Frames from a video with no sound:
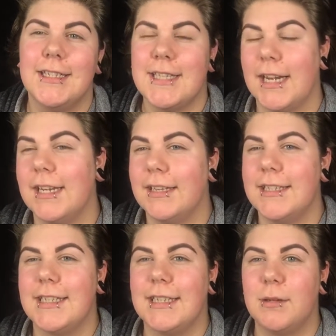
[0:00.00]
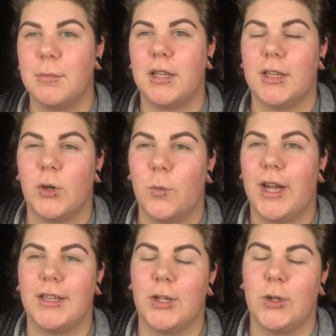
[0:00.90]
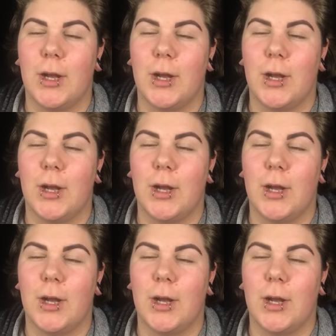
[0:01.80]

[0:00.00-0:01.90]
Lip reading: technically did them a little while ago,